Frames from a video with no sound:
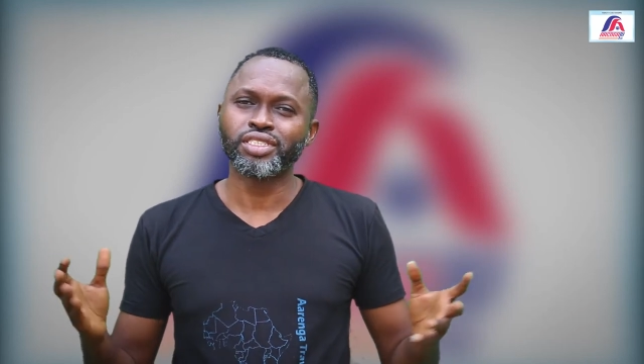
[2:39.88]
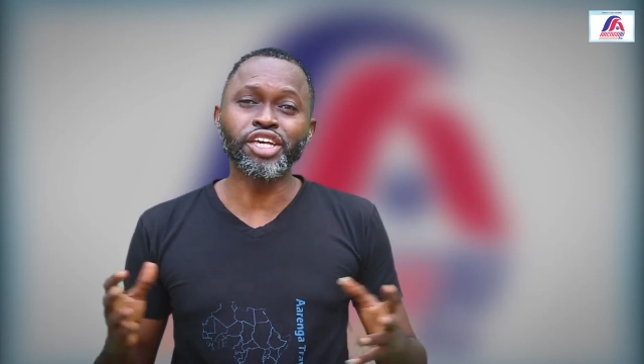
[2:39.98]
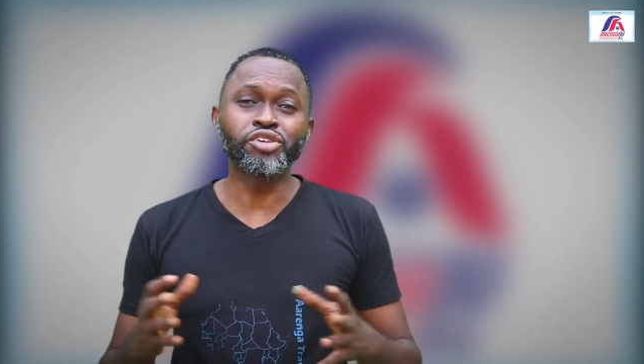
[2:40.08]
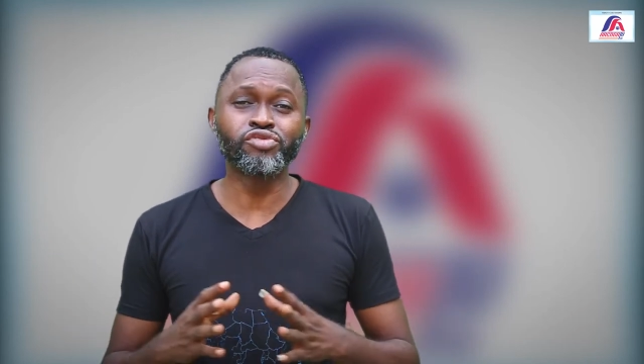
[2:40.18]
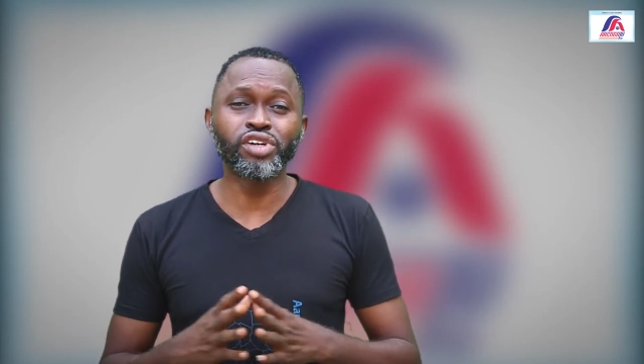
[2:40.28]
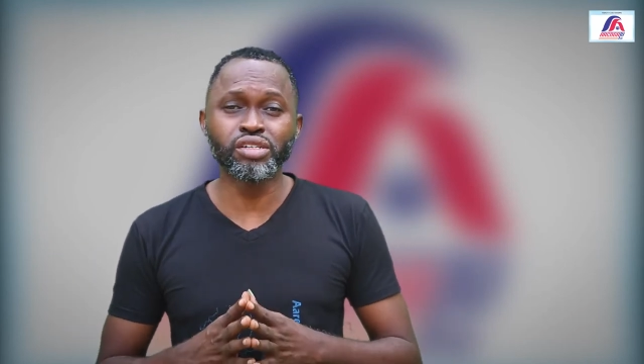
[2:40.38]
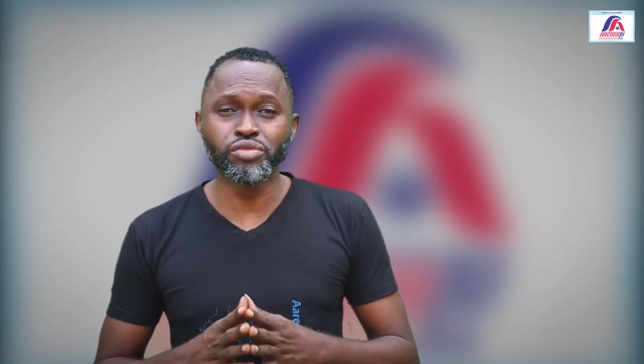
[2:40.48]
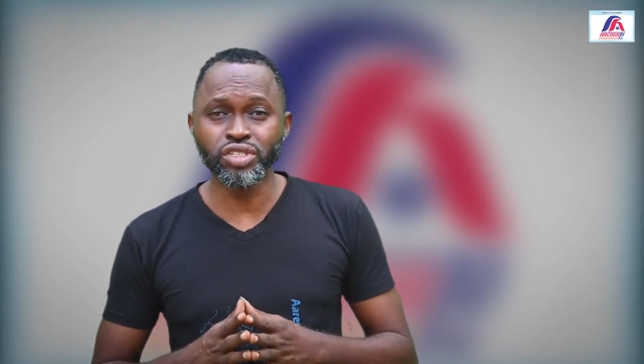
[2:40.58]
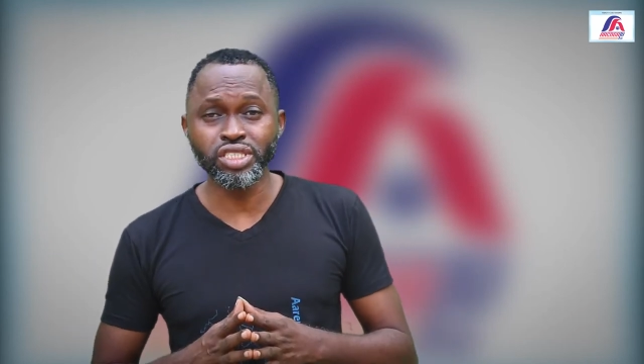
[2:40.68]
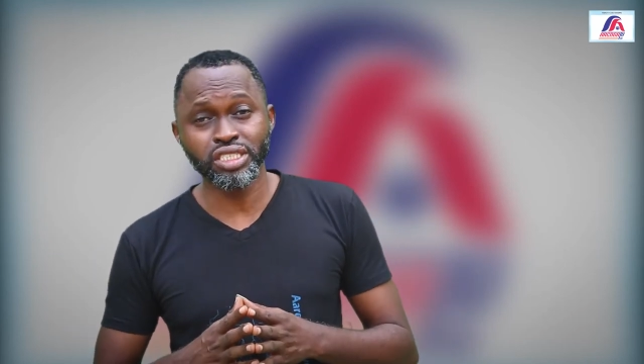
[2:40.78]
thank you very
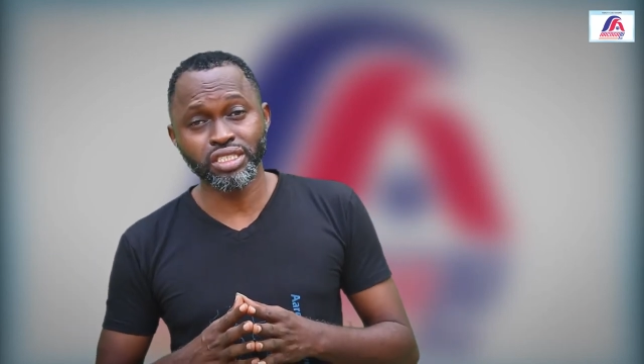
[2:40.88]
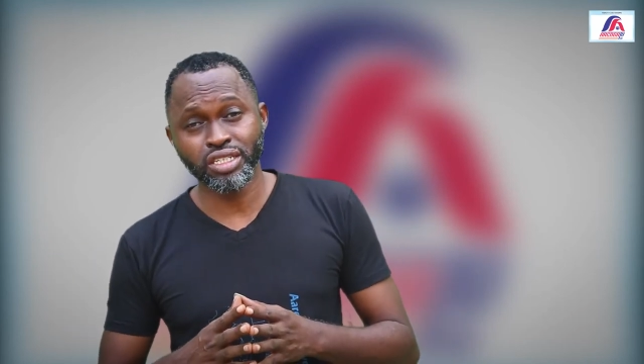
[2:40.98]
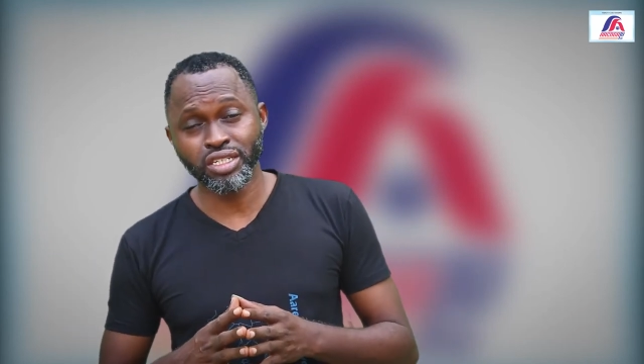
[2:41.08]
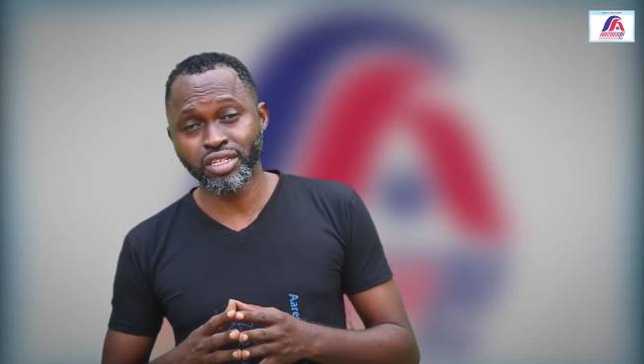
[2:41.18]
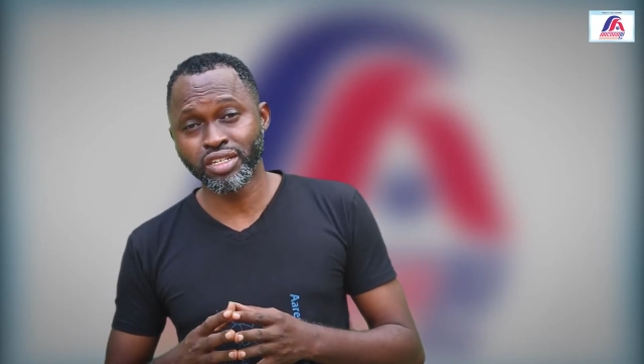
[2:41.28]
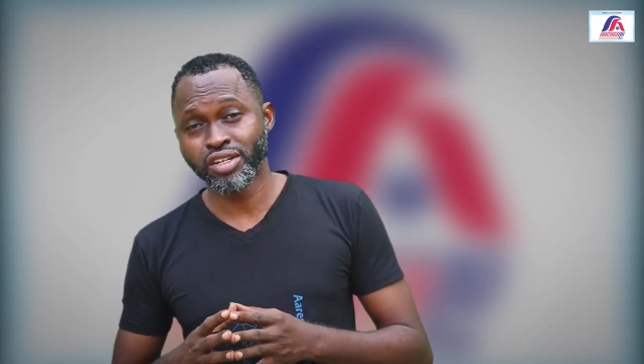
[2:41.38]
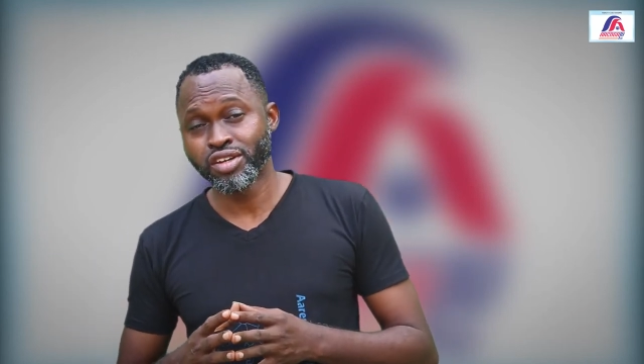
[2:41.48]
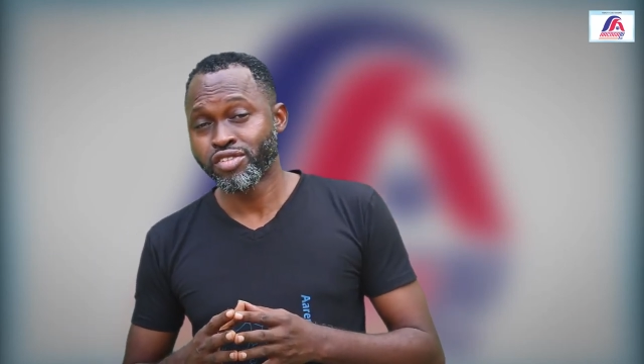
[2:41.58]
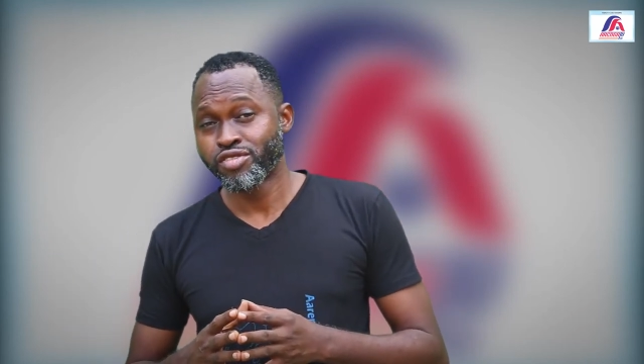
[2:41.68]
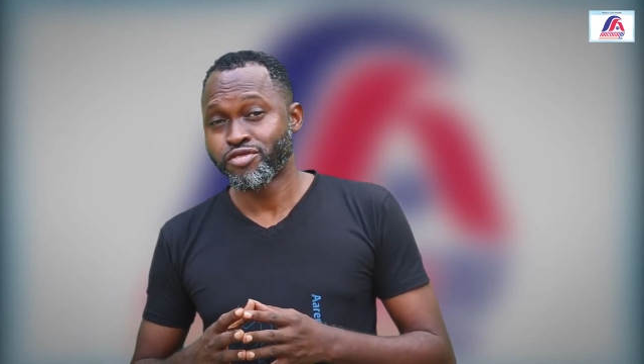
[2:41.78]
much
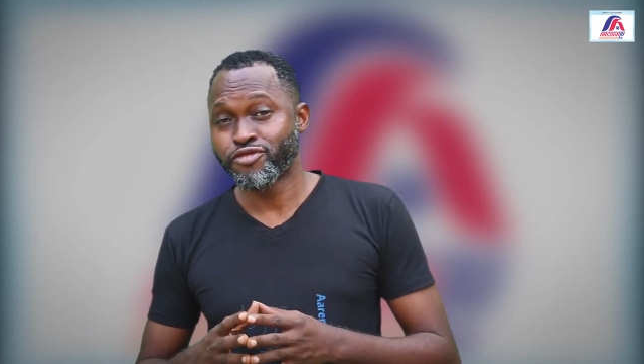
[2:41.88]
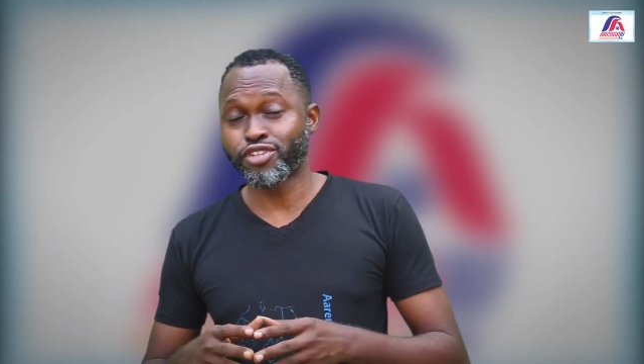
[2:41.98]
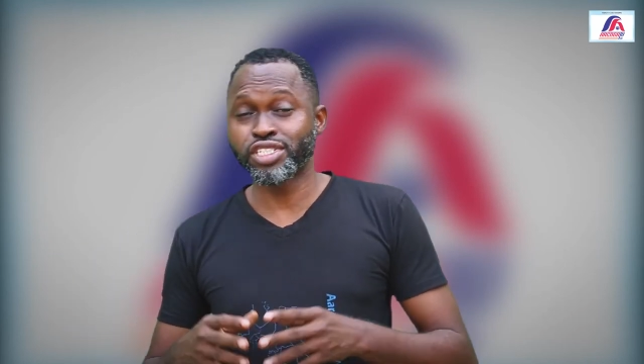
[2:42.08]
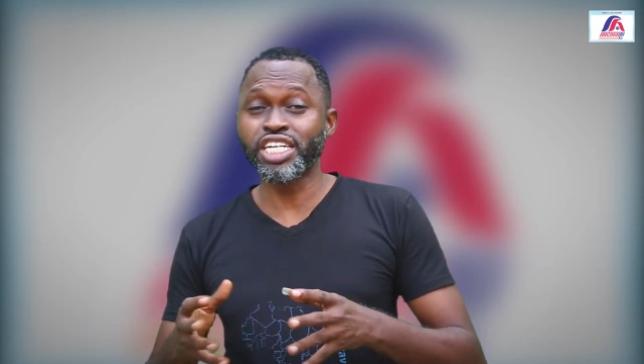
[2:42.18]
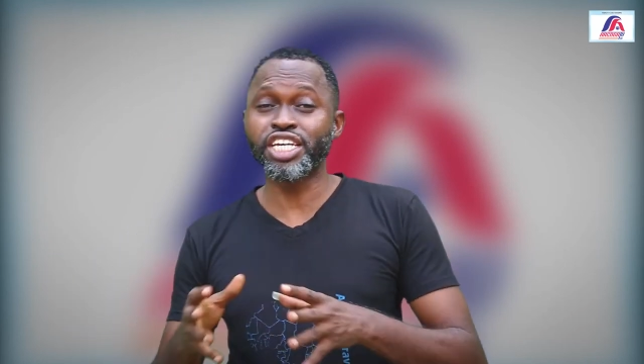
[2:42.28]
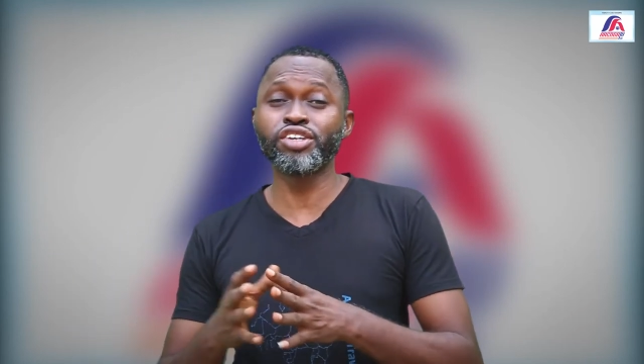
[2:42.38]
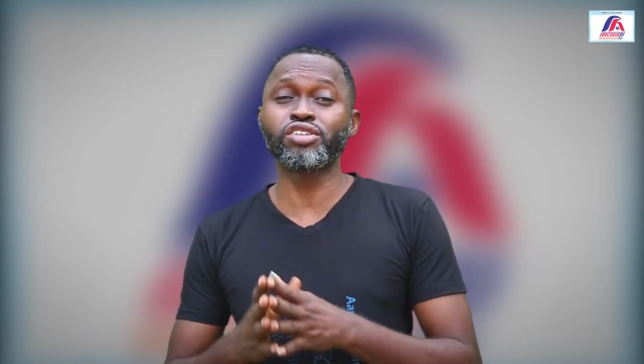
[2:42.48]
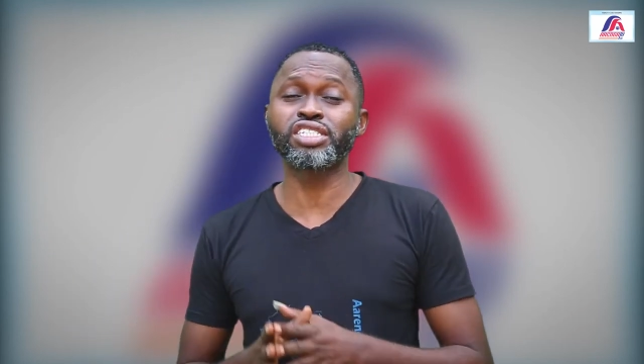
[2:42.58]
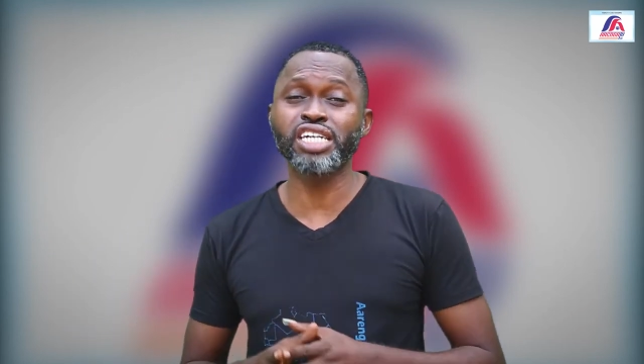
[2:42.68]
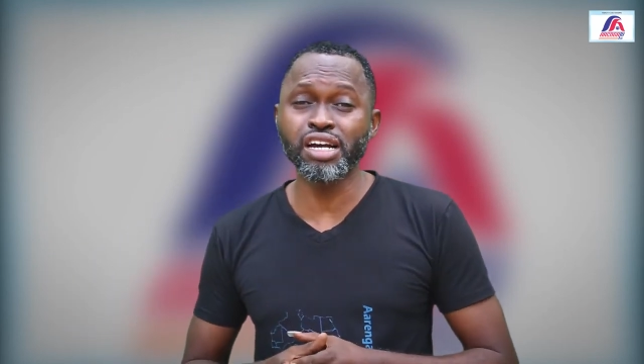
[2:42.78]
for taking
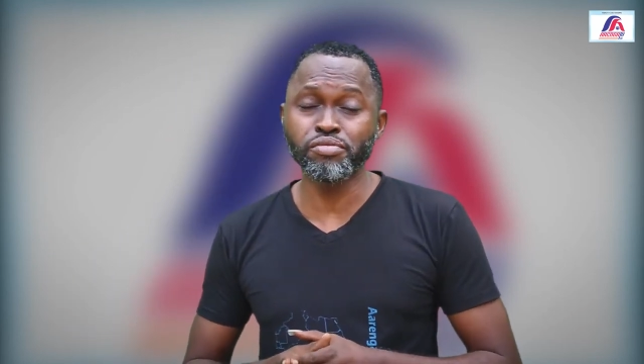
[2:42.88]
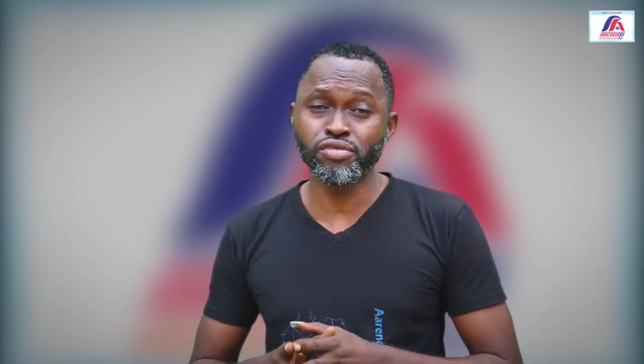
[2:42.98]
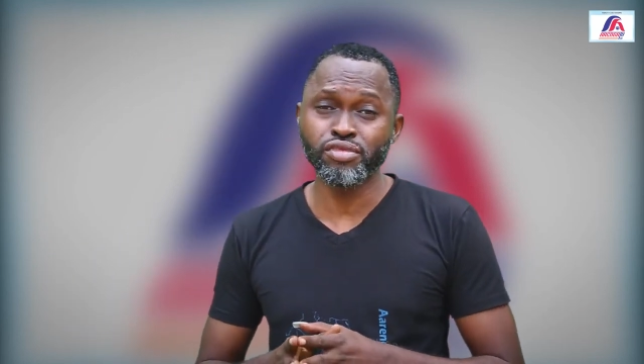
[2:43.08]
your time